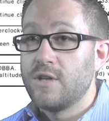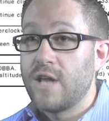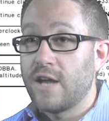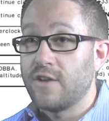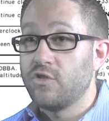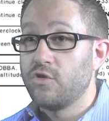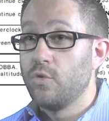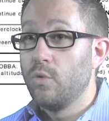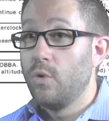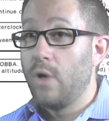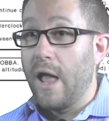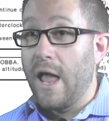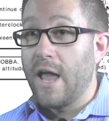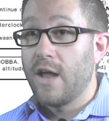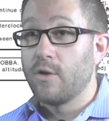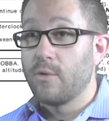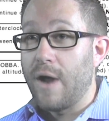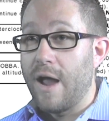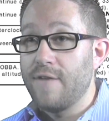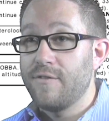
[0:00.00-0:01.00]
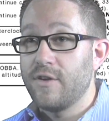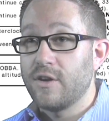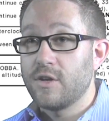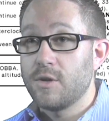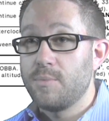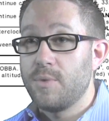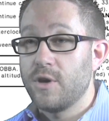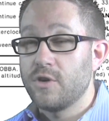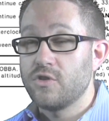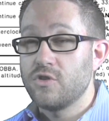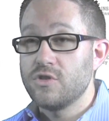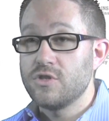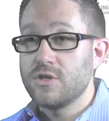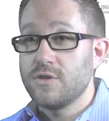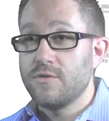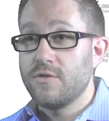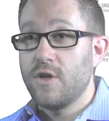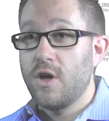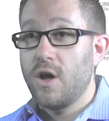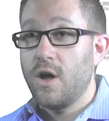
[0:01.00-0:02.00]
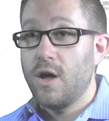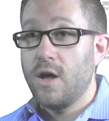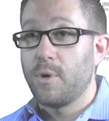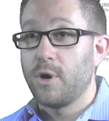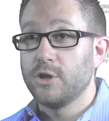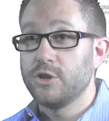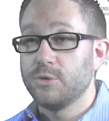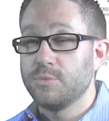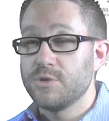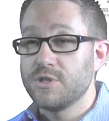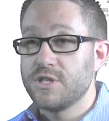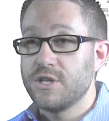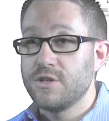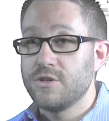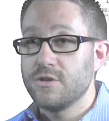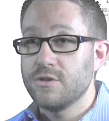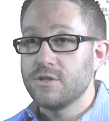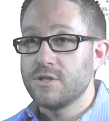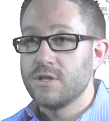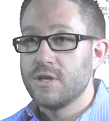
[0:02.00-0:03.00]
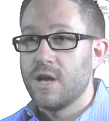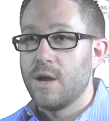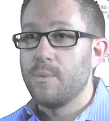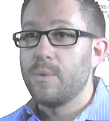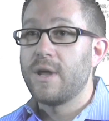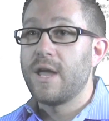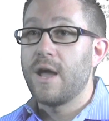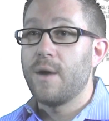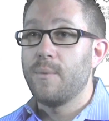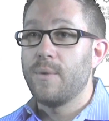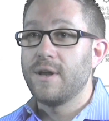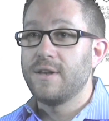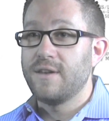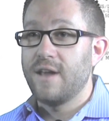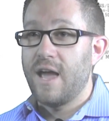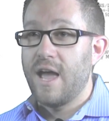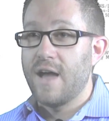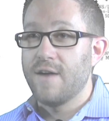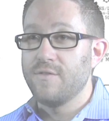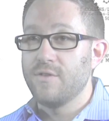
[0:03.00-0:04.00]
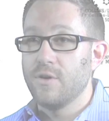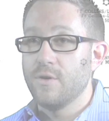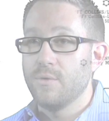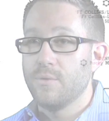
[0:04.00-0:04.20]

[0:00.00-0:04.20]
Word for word: textual and graphic depictions of the departure procedures, and we can't wait to have